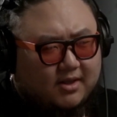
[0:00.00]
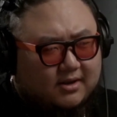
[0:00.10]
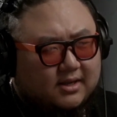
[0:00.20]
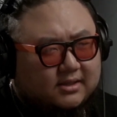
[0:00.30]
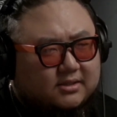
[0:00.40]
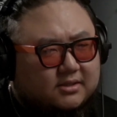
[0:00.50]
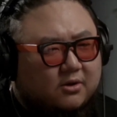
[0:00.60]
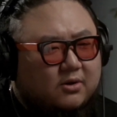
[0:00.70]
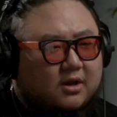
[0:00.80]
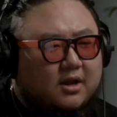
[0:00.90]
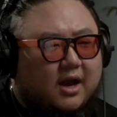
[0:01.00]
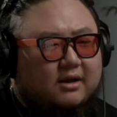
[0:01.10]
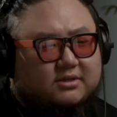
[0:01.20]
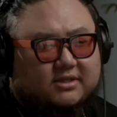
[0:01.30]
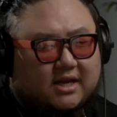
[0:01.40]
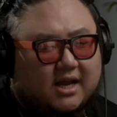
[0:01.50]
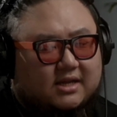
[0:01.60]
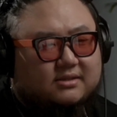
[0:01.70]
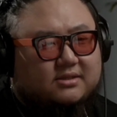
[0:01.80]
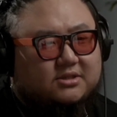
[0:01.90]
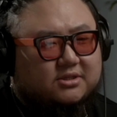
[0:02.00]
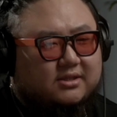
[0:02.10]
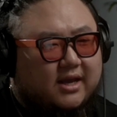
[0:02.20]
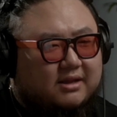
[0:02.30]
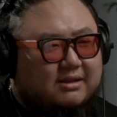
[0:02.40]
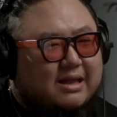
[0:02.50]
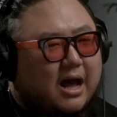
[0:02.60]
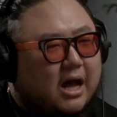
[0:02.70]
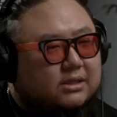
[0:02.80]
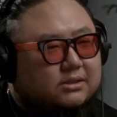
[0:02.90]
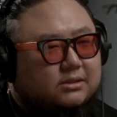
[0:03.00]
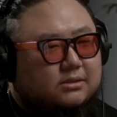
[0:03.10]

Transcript: And so I understand just like not